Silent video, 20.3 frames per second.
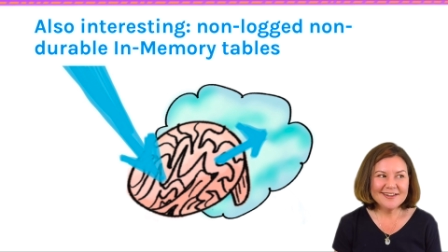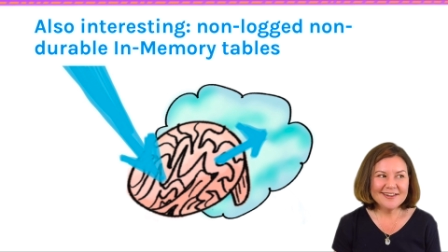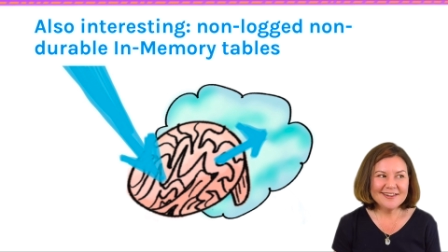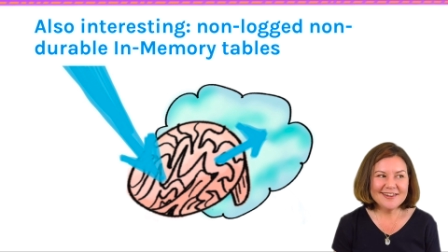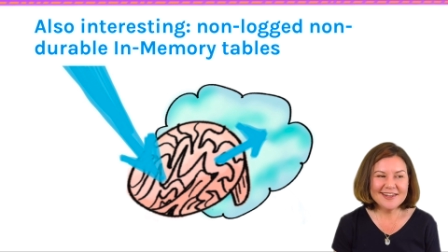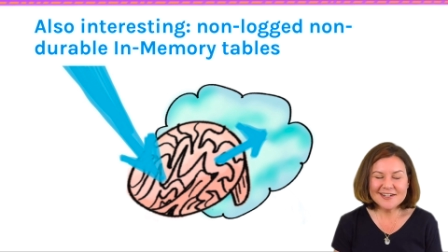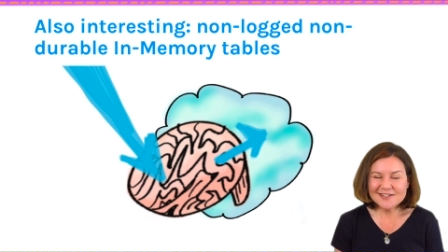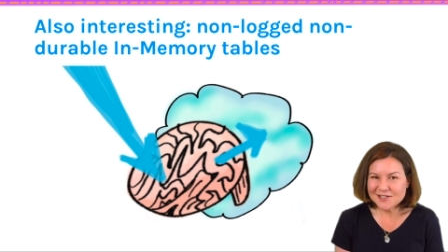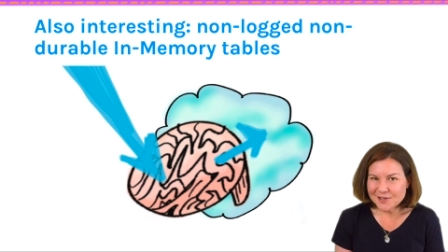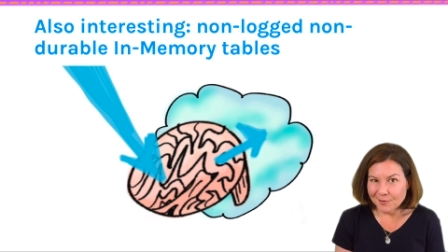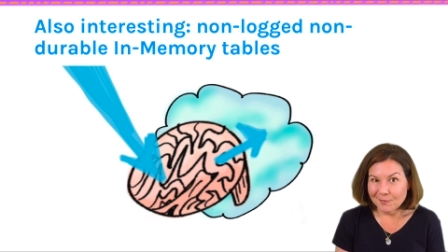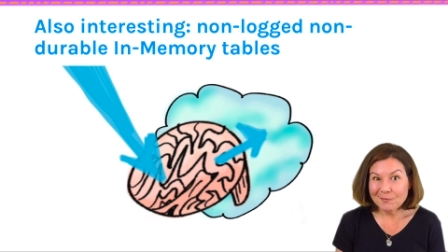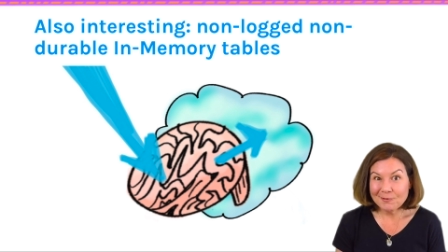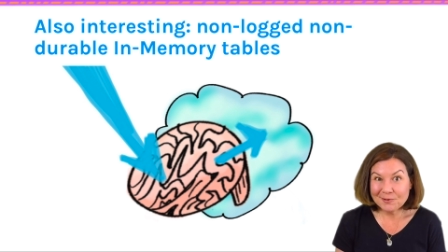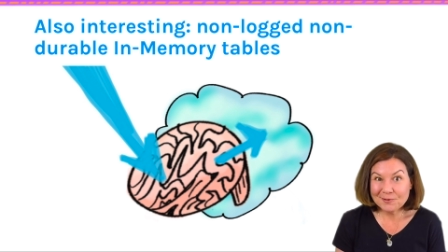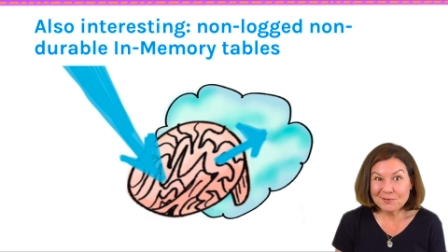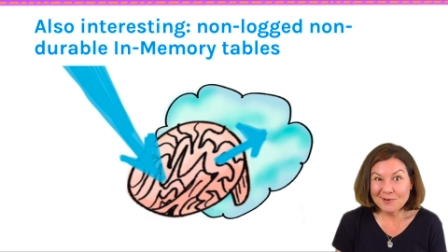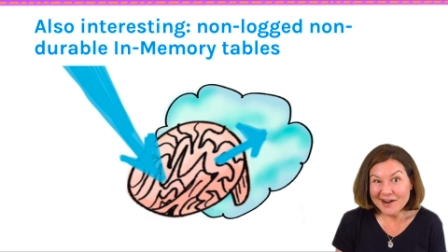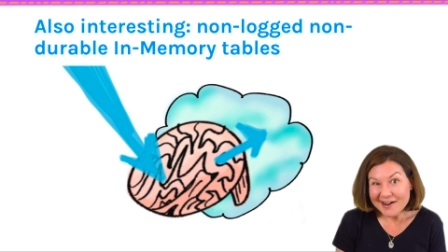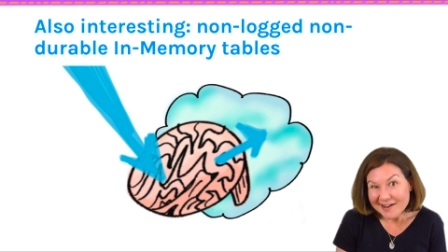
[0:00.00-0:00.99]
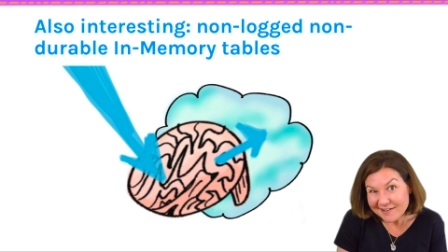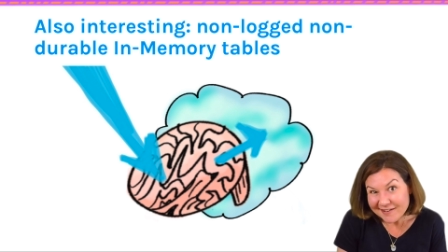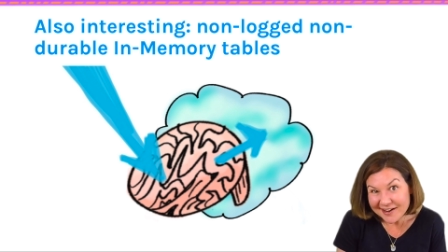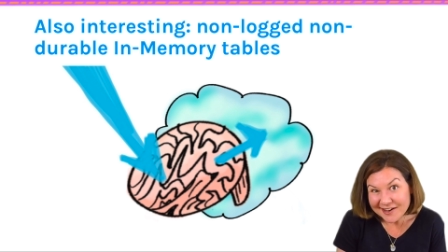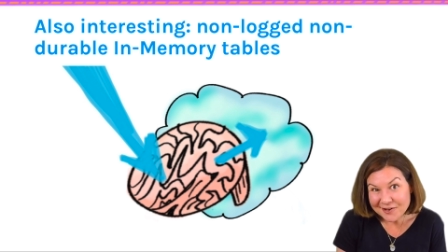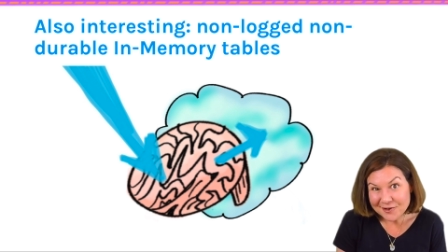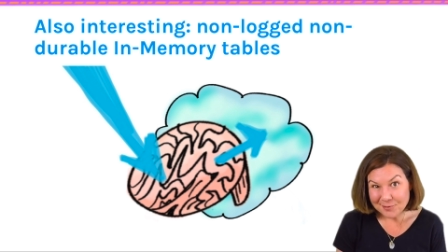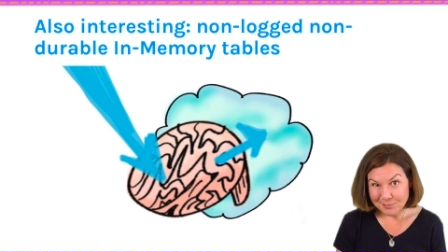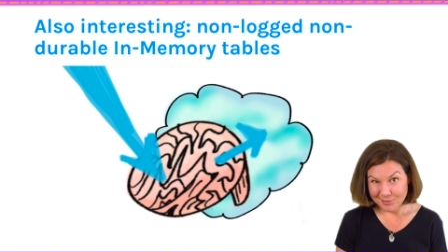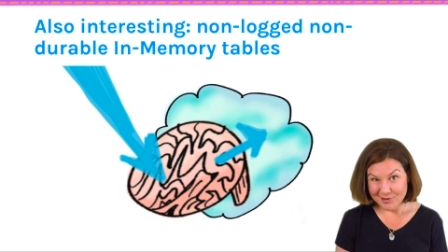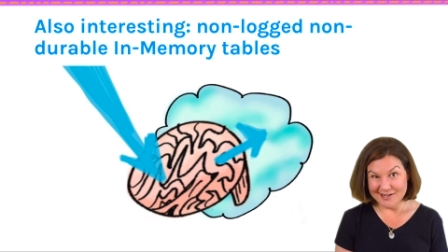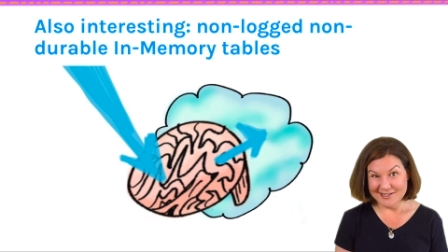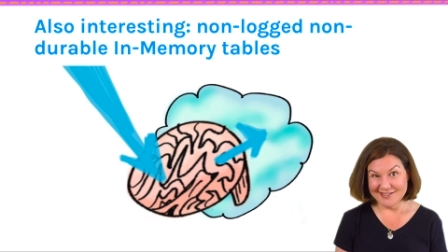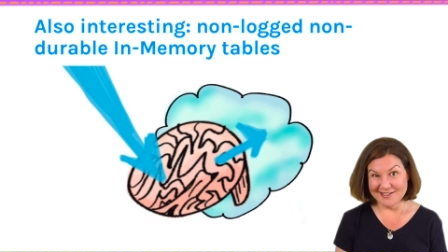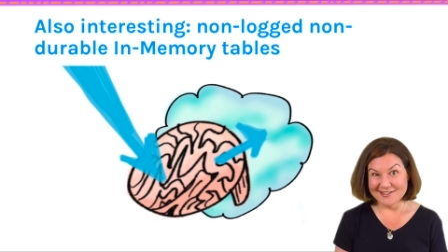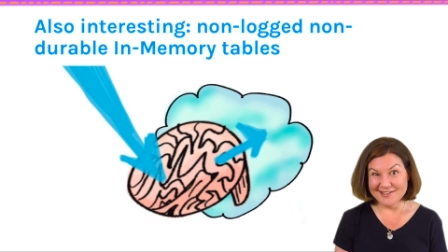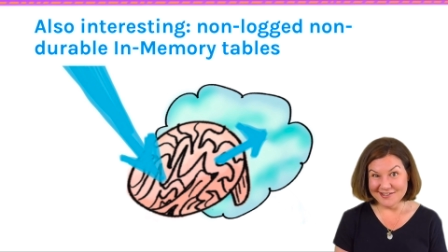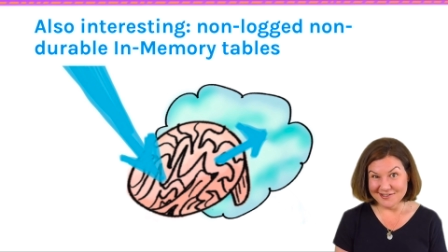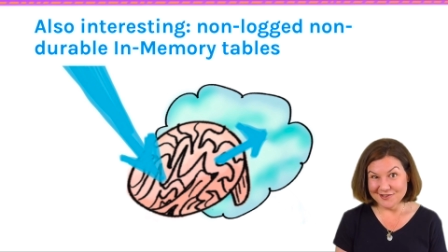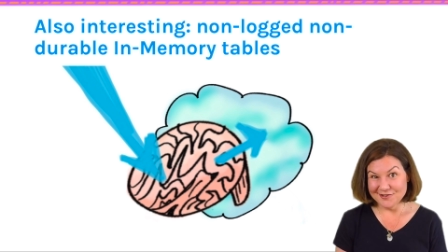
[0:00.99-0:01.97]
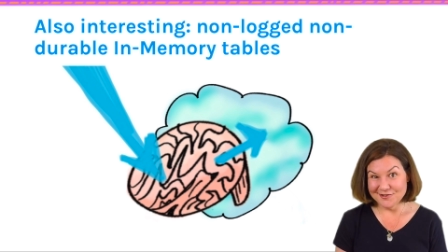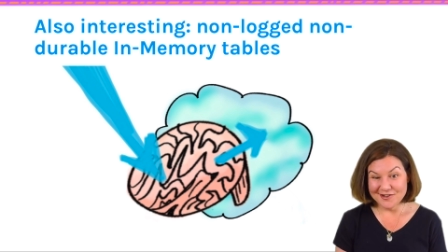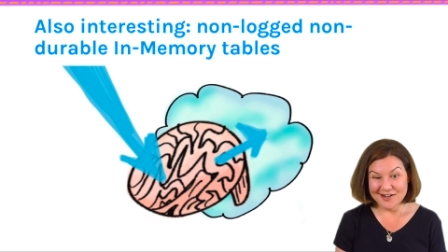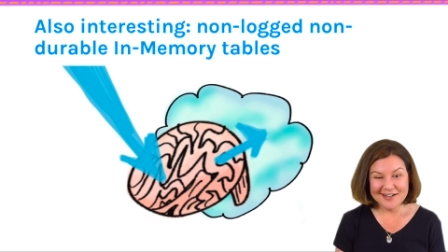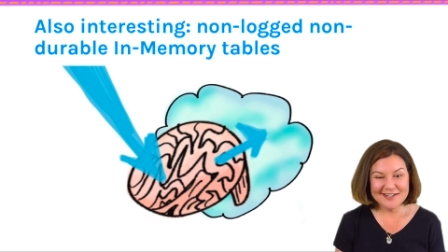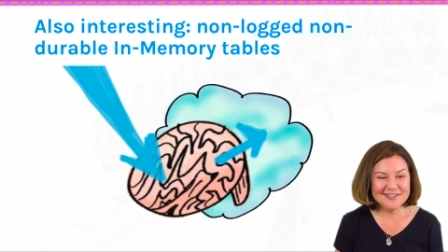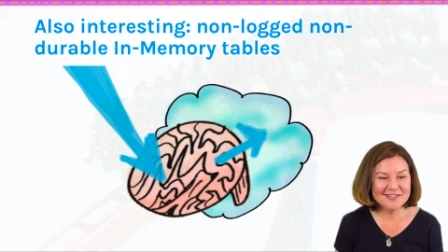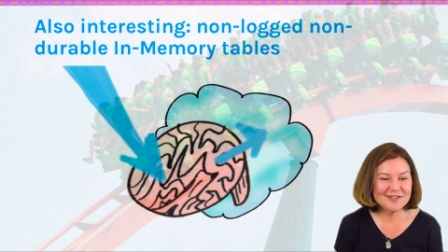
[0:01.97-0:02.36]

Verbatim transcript: that don't require enterprise edition, right?